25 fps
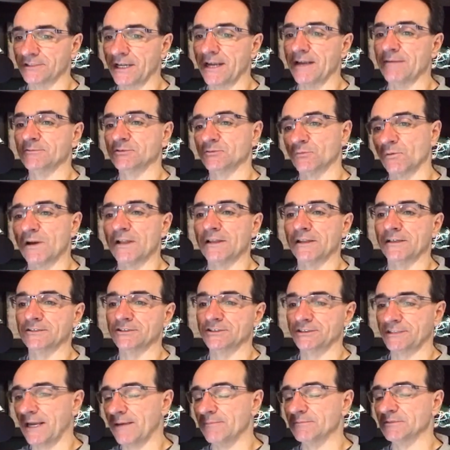James
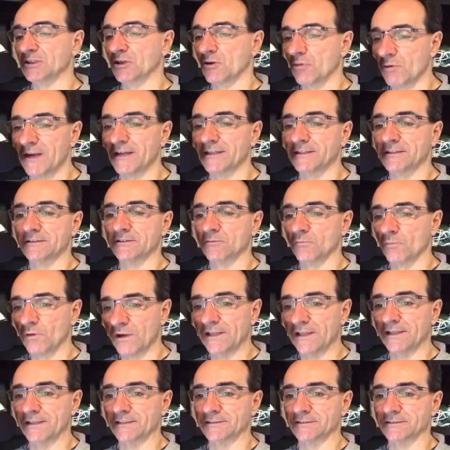Willis. James Quick
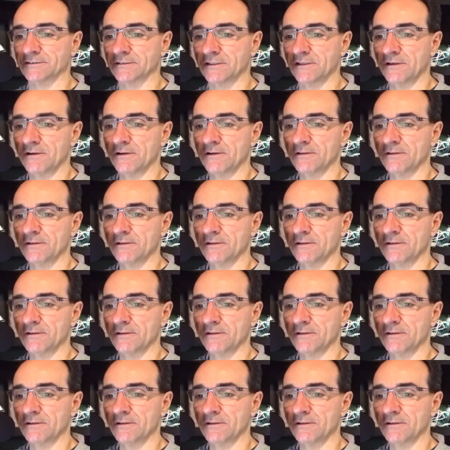Willis.